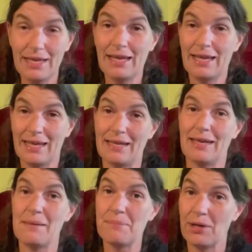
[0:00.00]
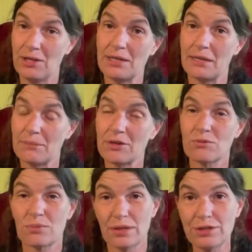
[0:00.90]
in a polyamorous
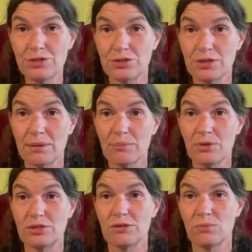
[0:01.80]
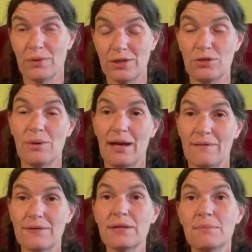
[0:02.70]
relationship, which is what you
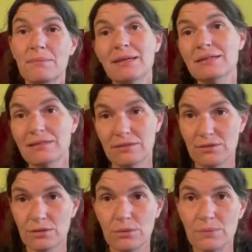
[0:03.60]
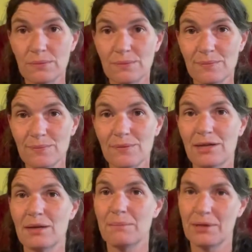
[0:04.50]
have committed to.
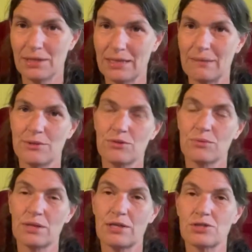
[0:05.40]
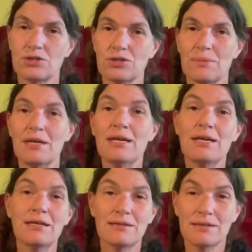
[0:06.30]
A polyamorous relationship.
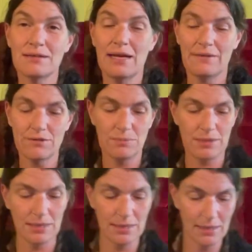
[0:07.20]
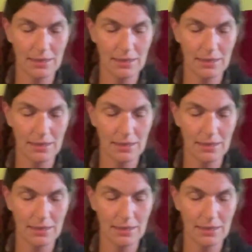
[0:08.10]
It doesn't have to be